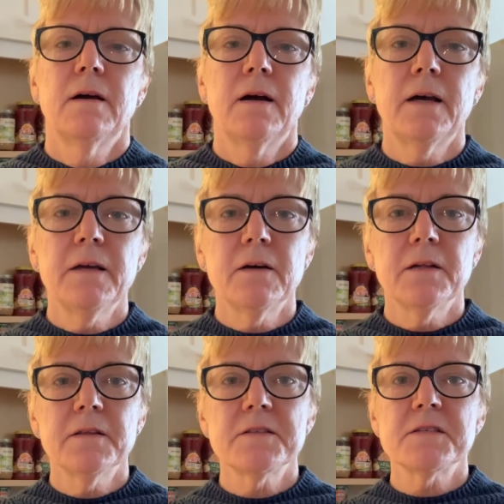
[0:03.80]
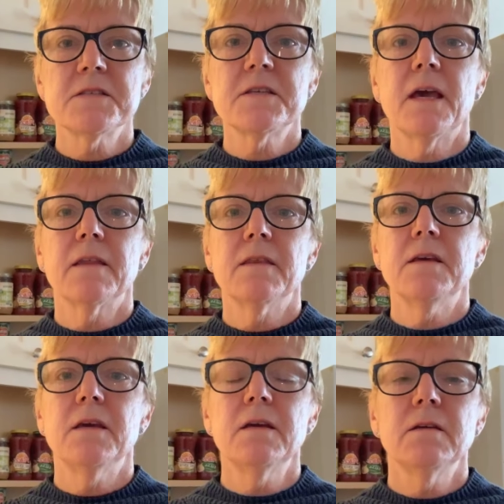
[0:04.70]
Hi y'all, this is Cathy
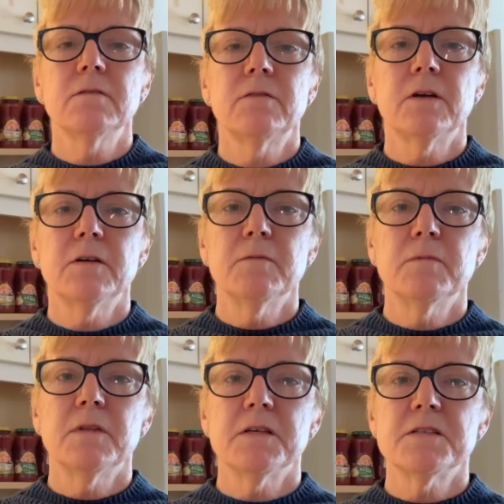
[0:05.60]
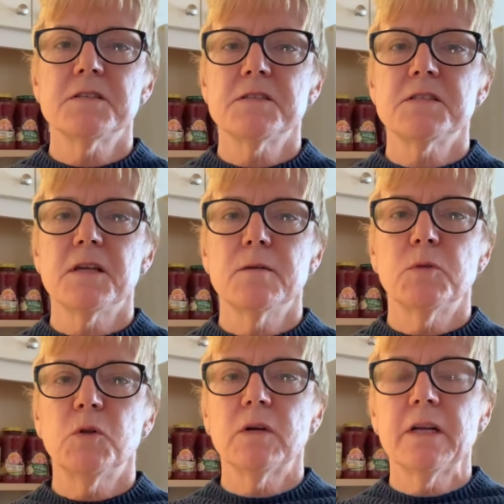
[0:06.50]
King from the
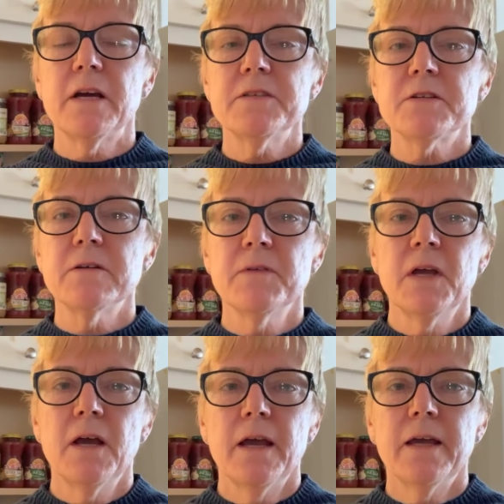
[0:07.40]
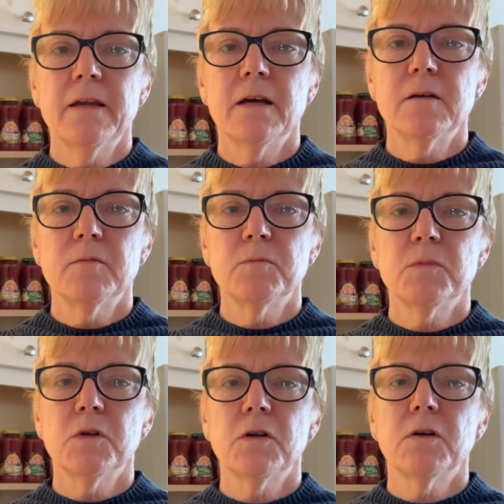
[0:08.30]
Sustainable Organizer, and
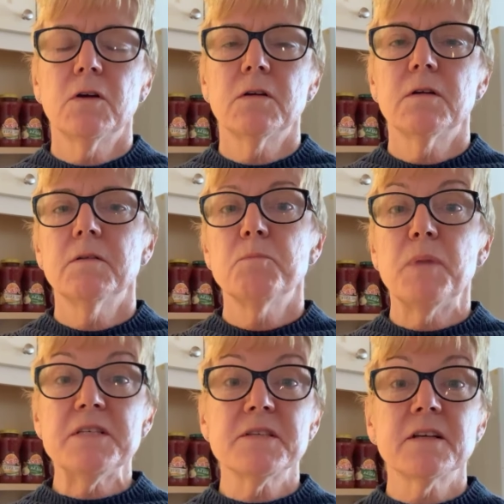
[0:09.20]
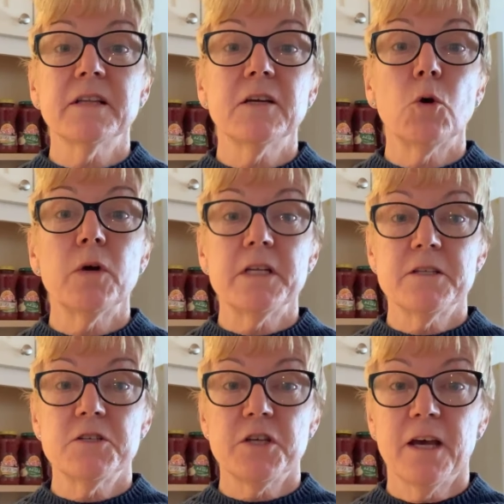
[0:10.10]
I'm basically going to
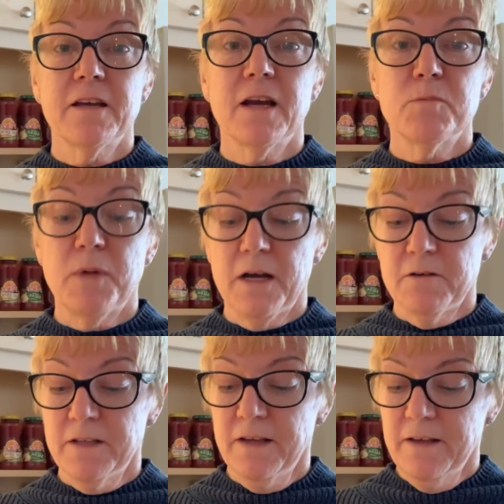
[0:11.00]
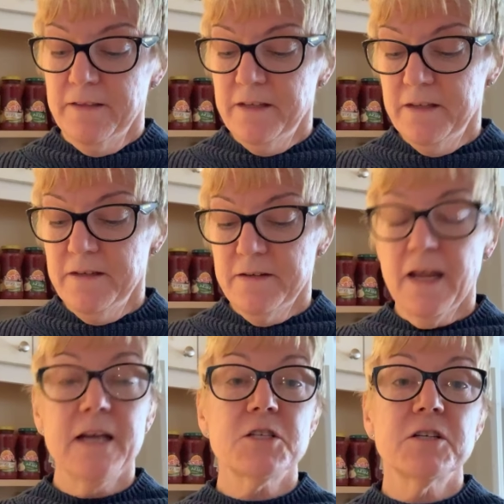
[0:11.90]
chat about the
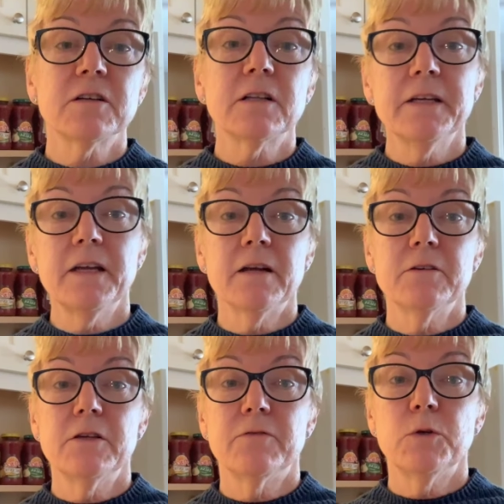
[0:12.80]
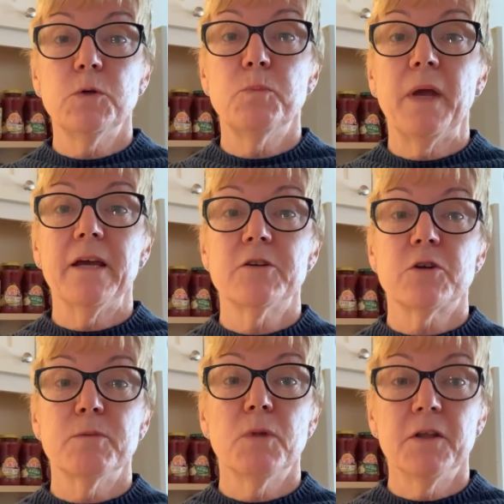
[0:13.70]
National Clean Out Your Food
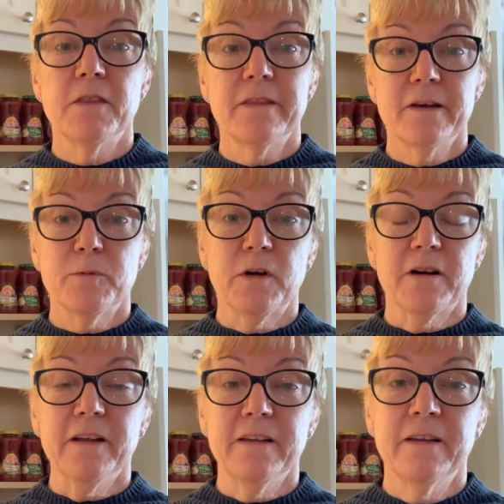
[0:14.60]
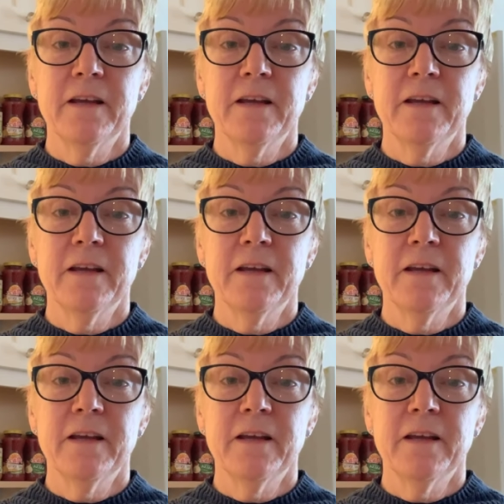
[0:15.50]
Pantry month that we're in.